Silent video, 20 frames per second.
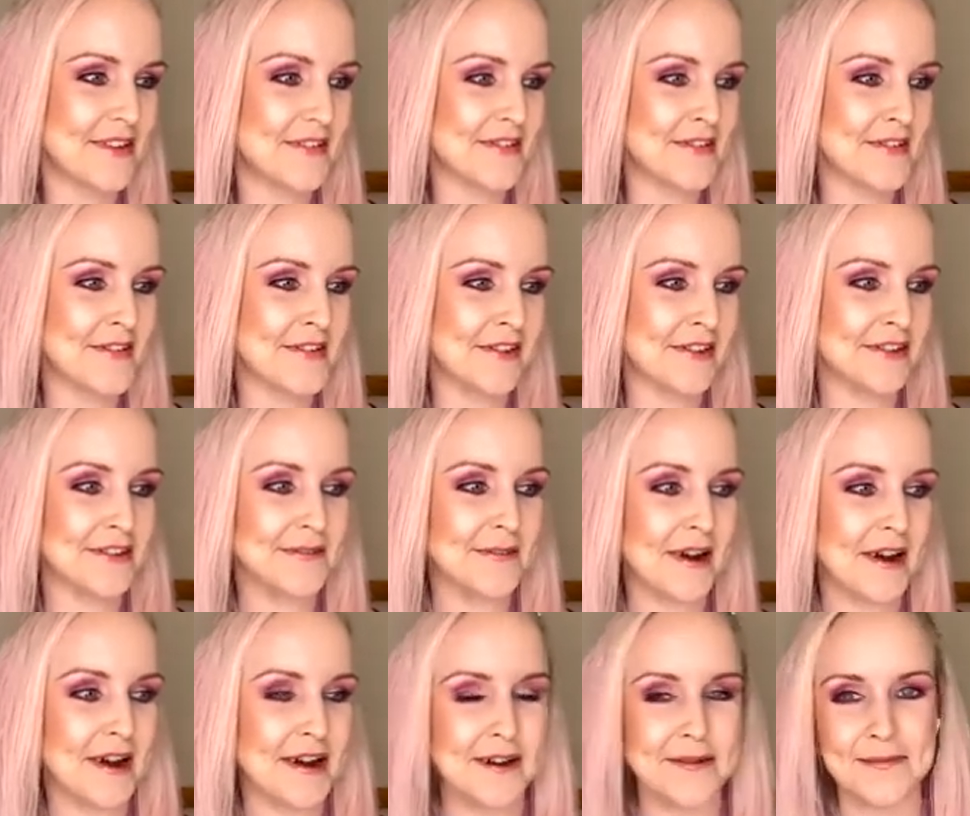So,
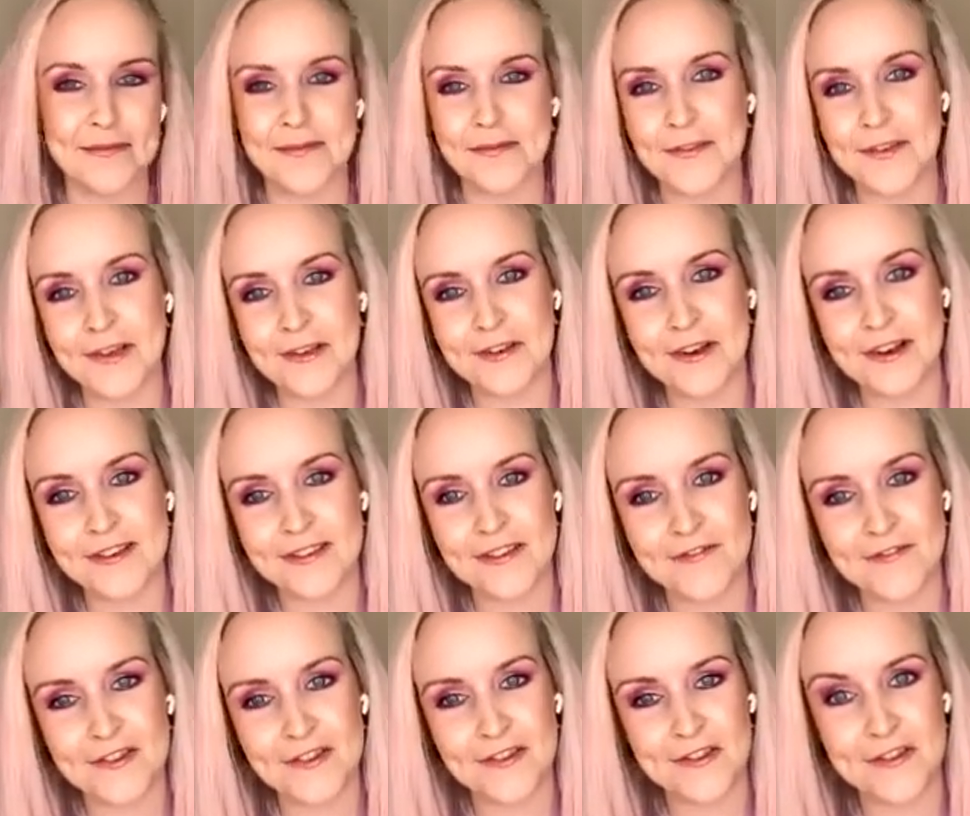for you guys that have
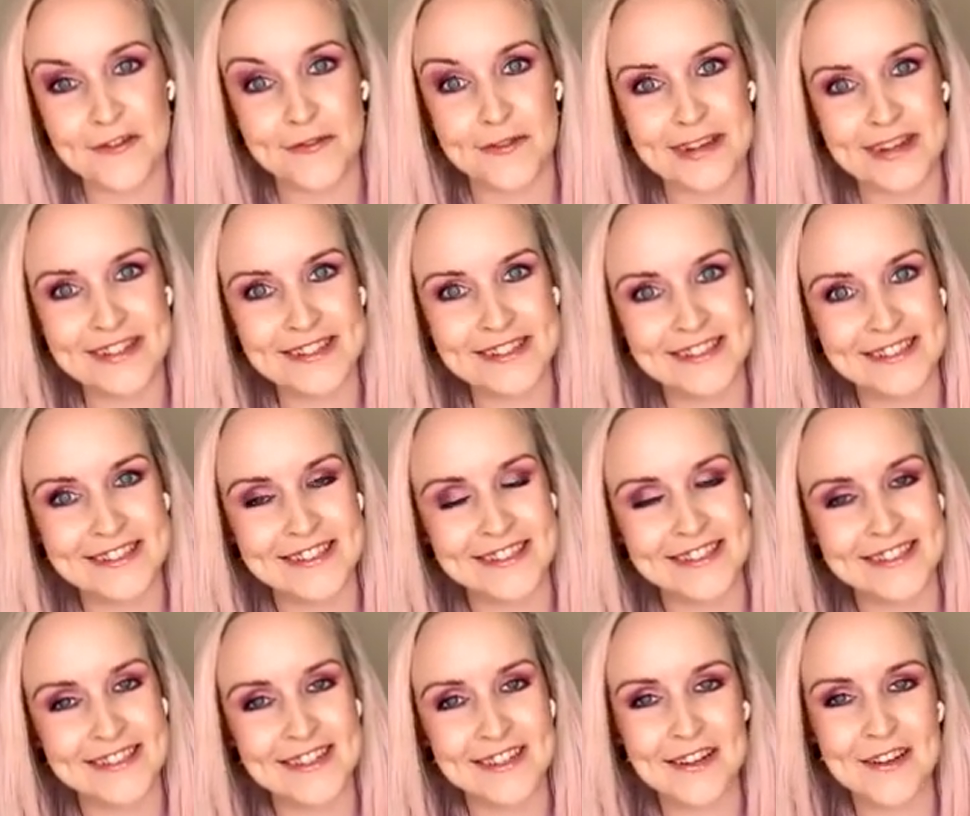just joined,
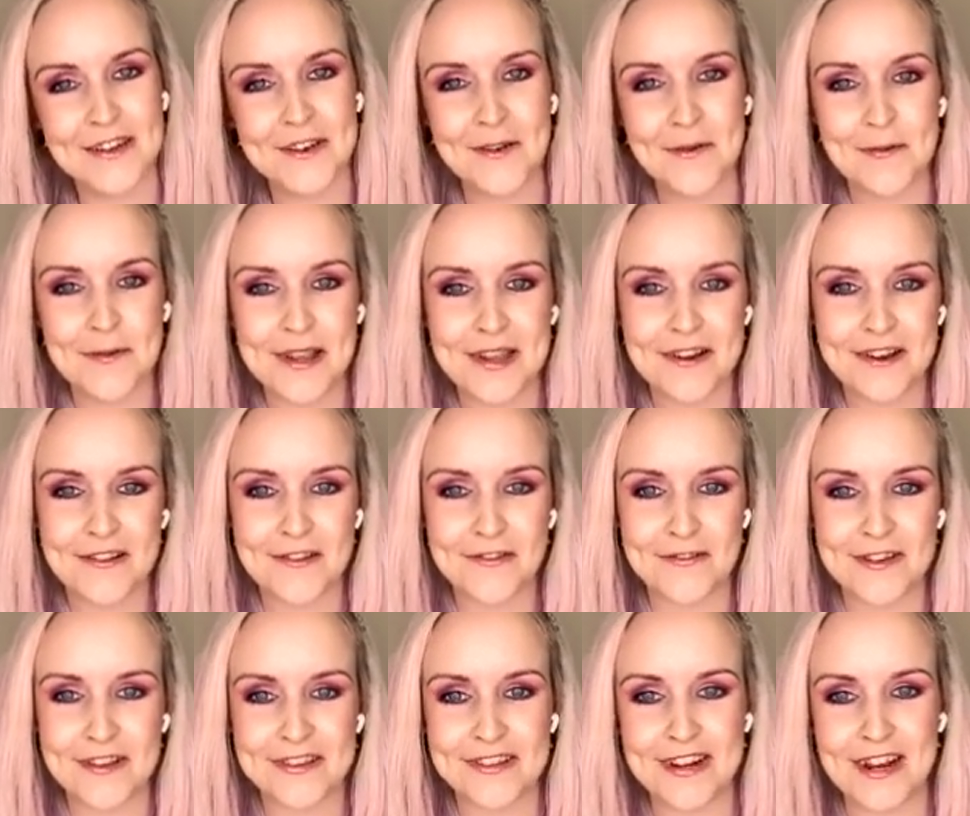we are
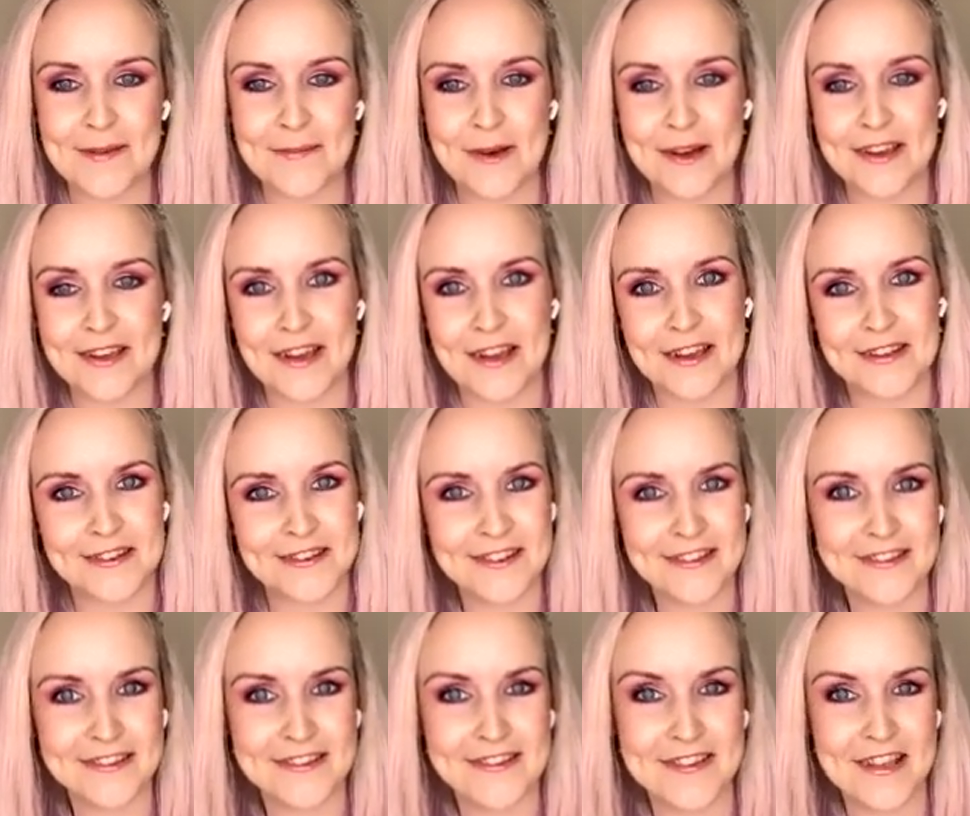joined today by
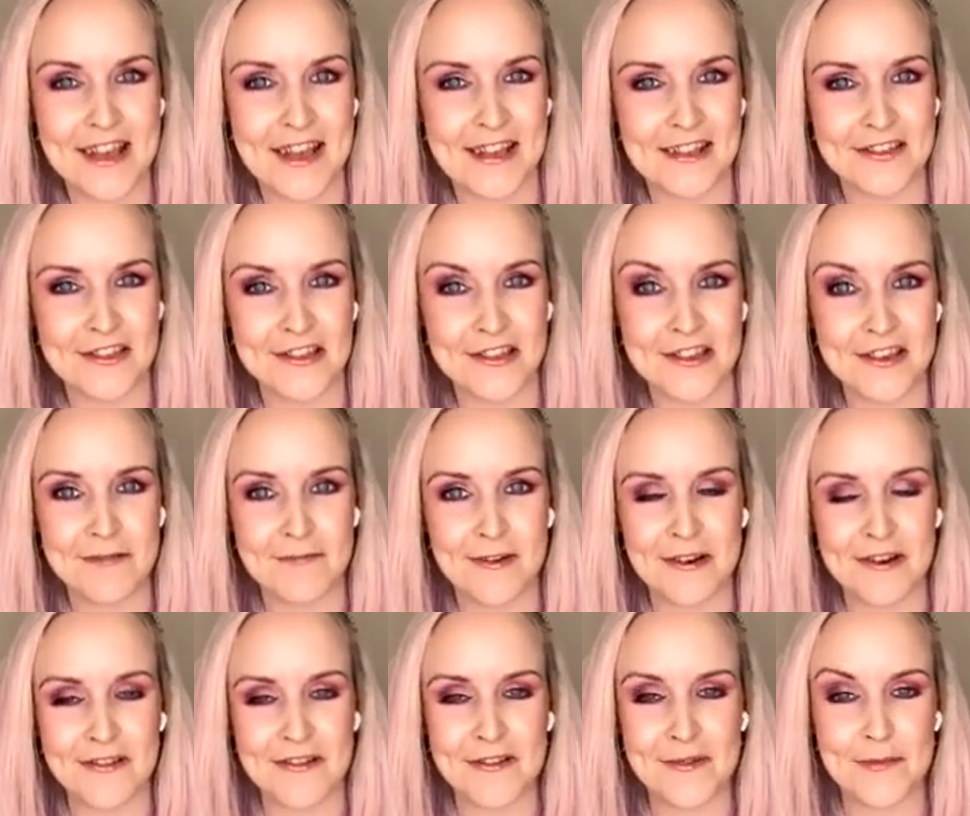Candace, and she
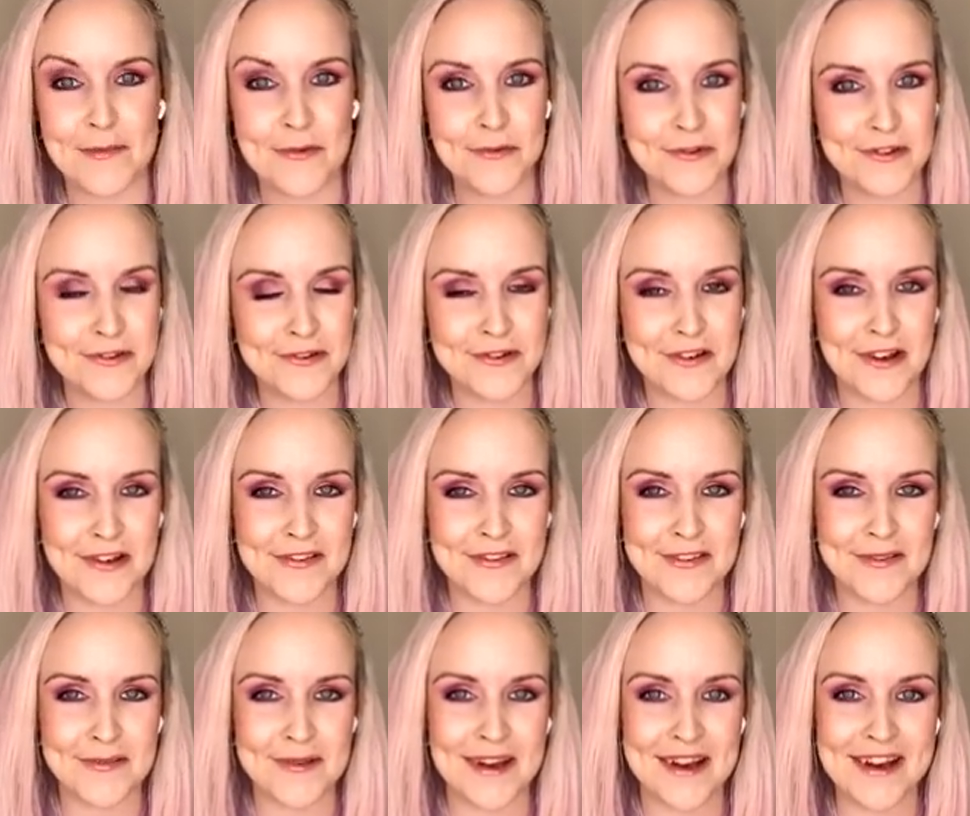runs Bou Cou
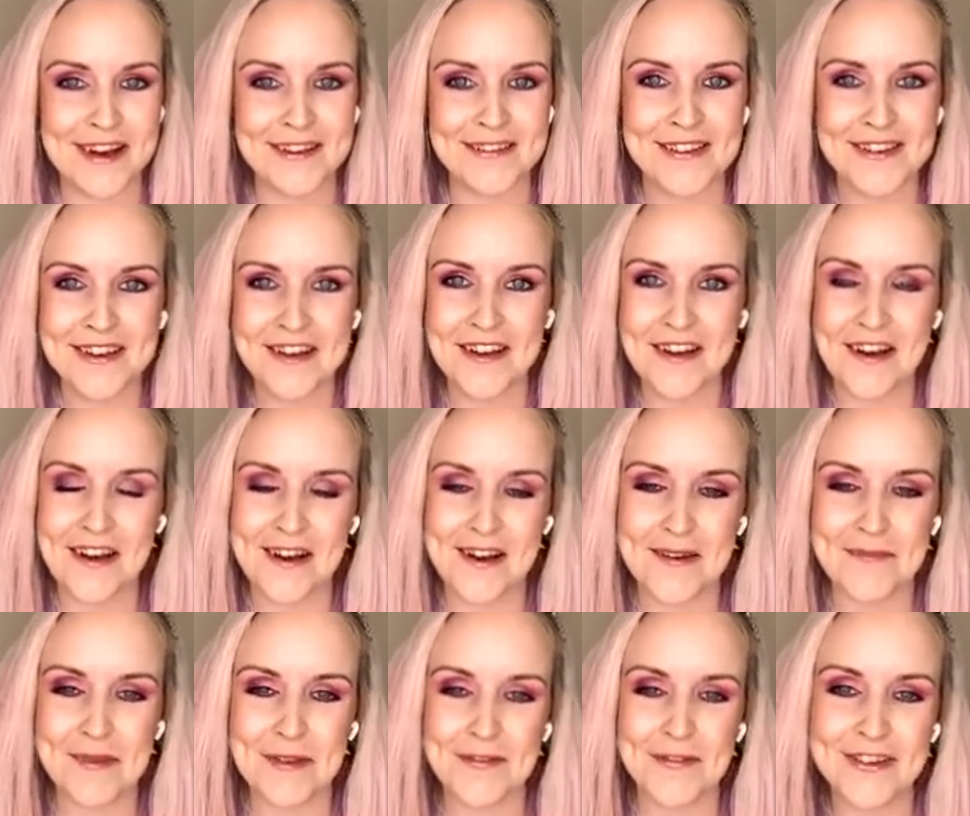Dancewear.
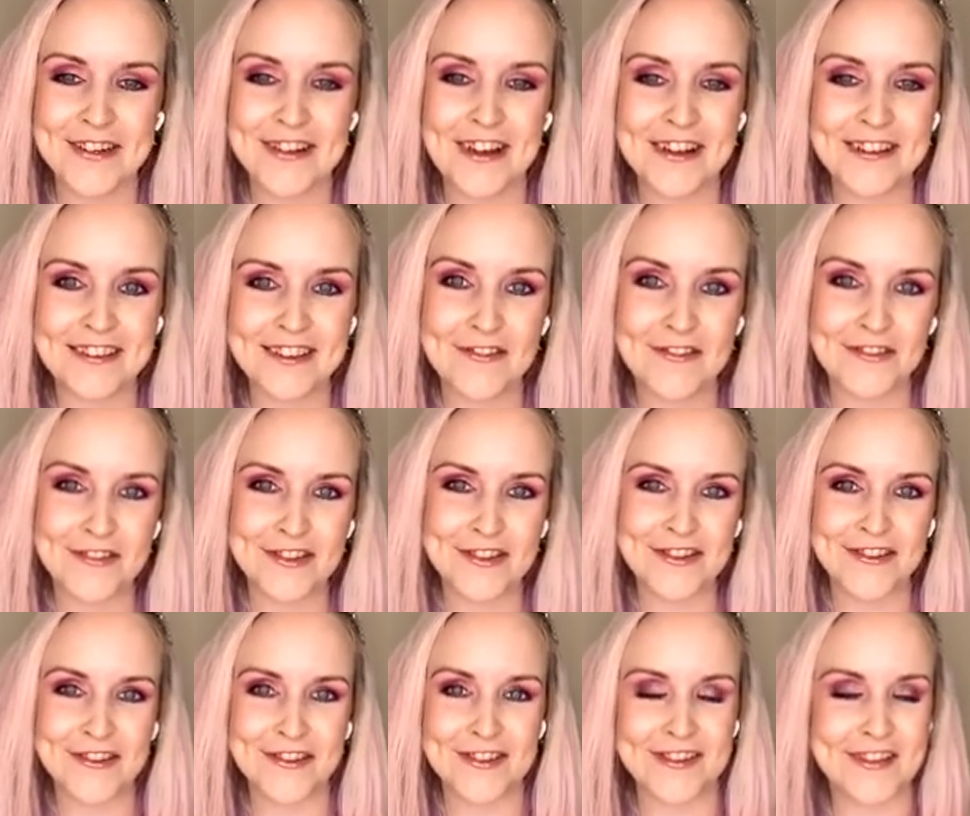If you'd like to
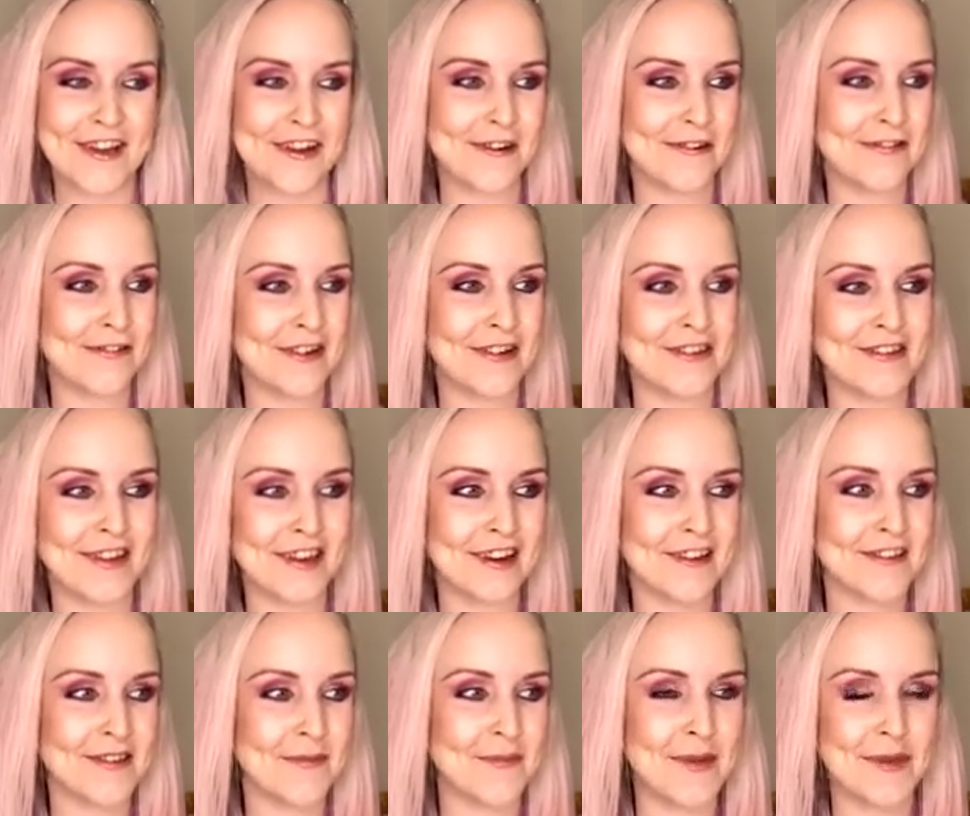introduce yourself and tell
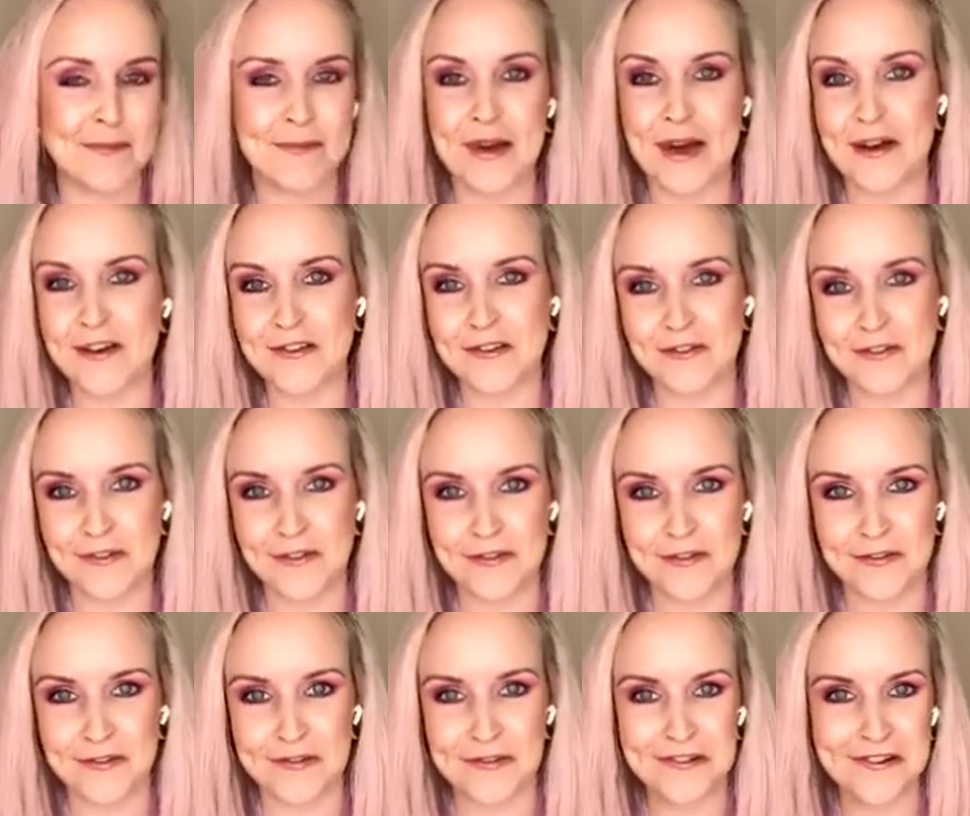us a bit about your
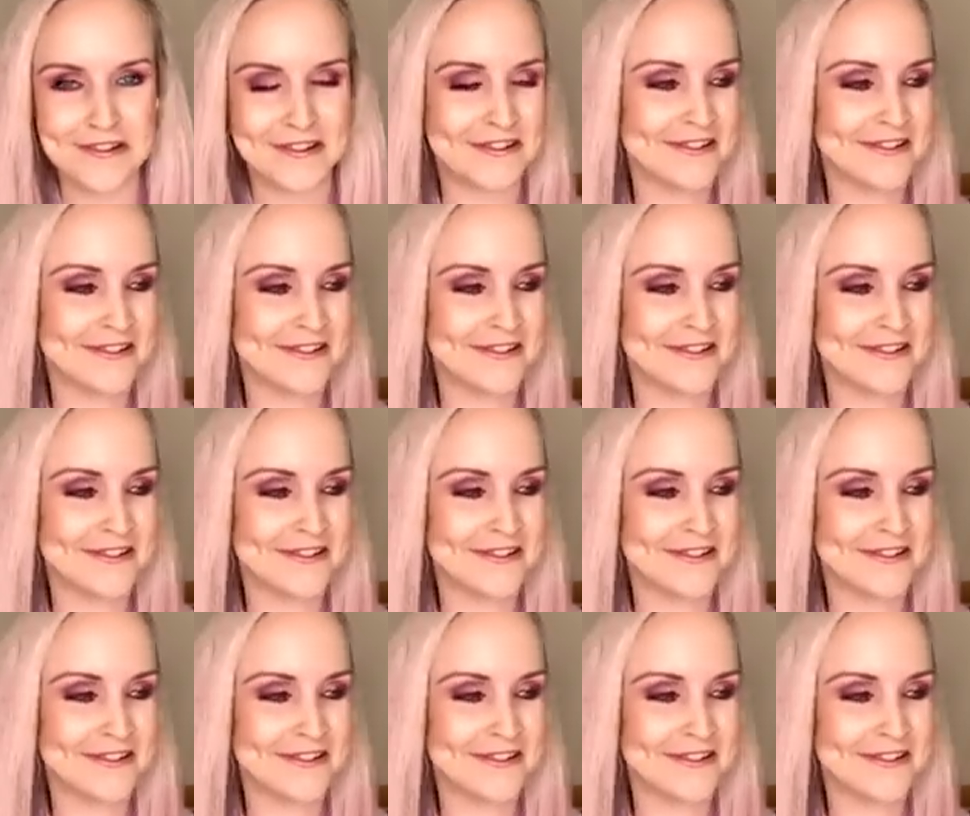store.